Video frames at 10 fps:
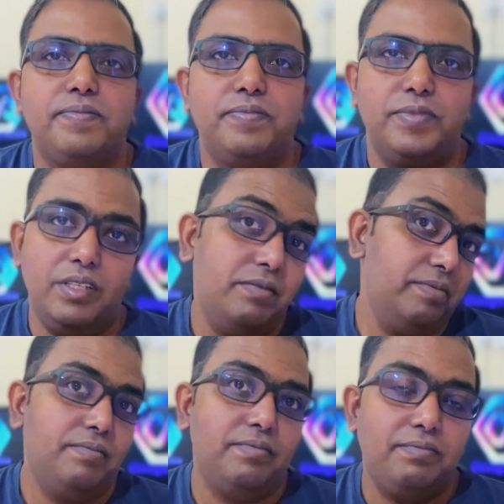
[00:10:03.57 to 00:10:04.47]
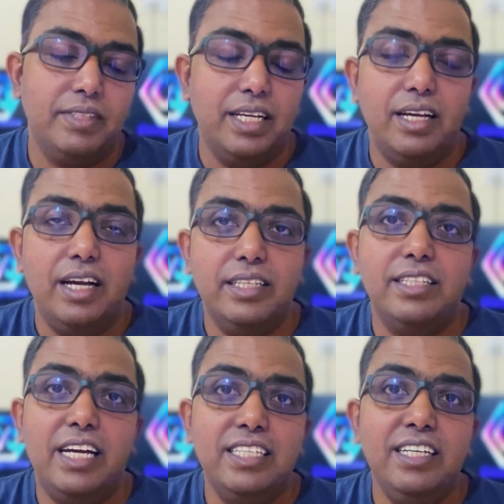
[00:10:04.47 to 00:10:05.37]
So I think
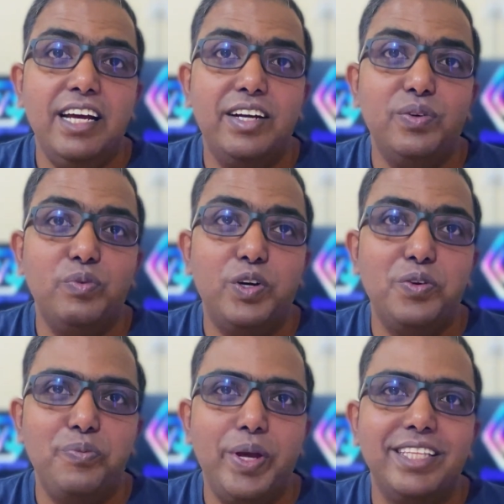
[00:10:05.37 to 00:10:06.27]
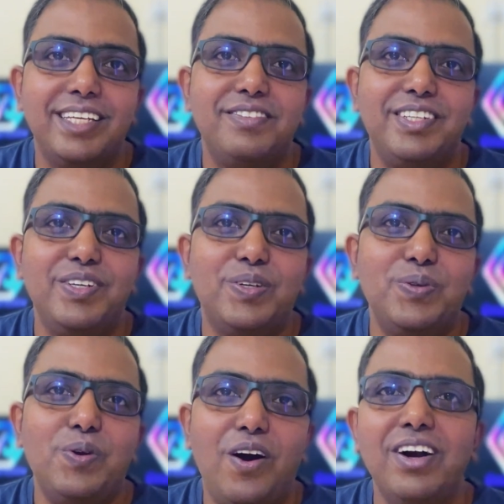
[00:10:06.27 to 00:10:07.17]
that's it. I don't want to make this video
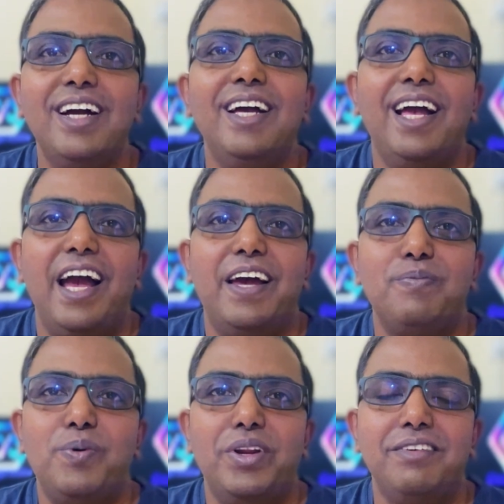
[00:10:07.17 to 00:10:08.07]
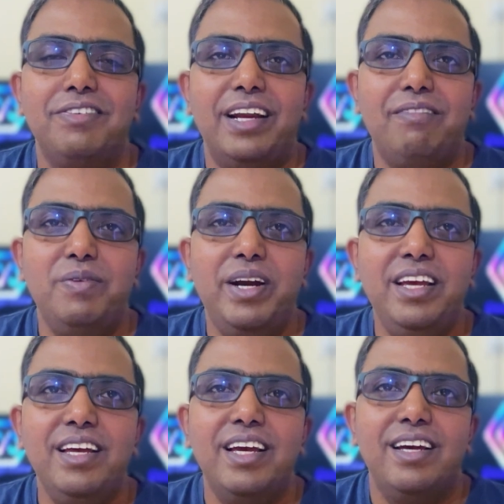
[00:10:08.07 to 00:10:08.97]
too long and boring for
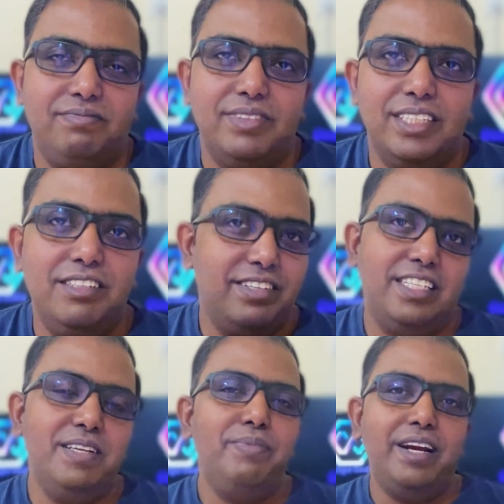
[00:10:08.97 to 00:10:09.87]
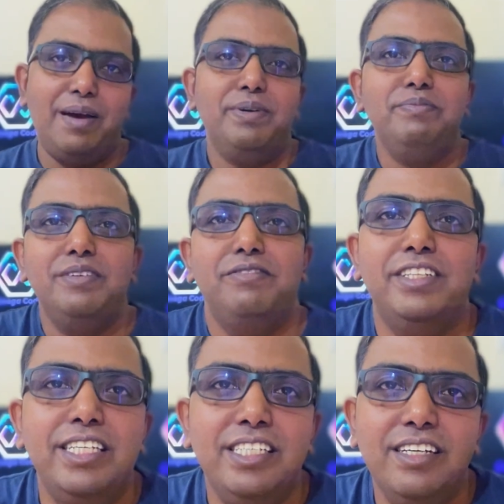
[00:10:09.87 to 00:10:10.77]
everybody. This was a simple wrap up for
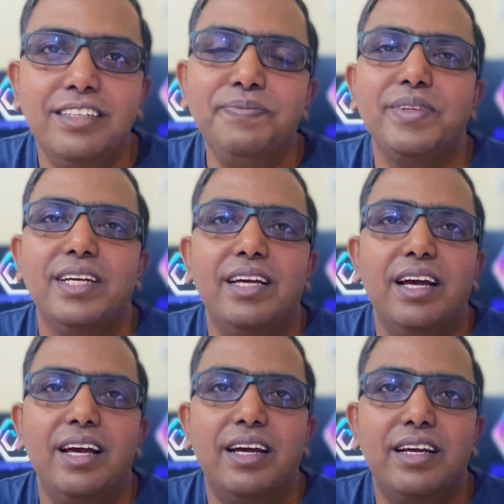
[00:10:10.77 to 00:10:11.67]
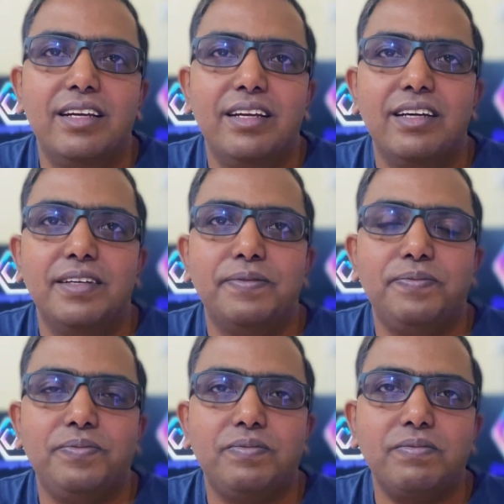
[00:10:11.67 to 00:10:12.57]
this year, and
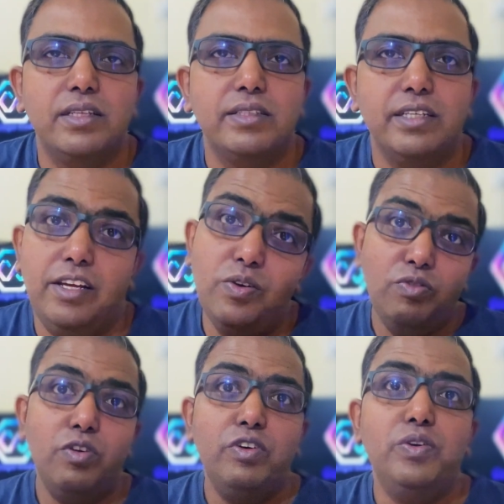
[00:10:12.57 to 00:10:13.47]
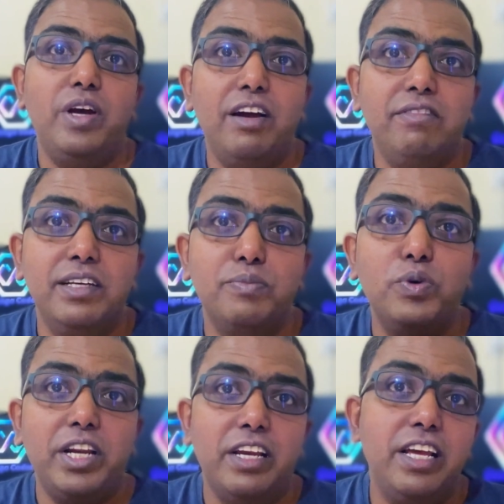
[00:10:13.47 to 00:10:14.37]
I look forward to having
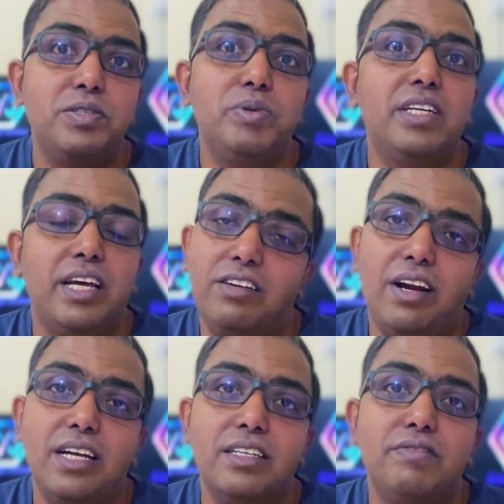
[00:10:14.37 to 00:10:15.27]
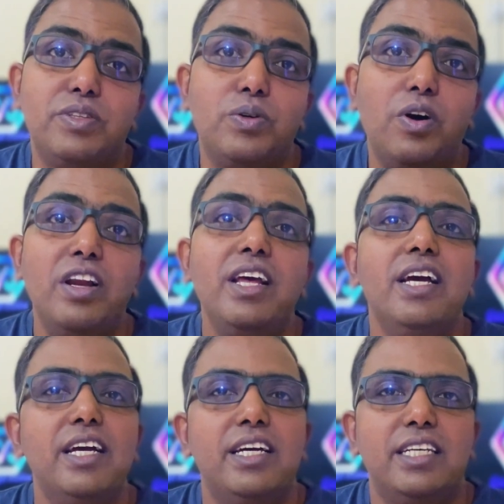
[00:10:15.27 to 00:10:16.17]
more engagement and interaction with you all
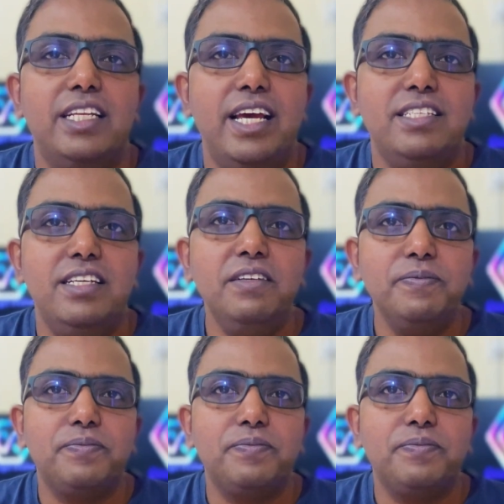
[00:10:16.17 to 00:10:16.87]
in the next year.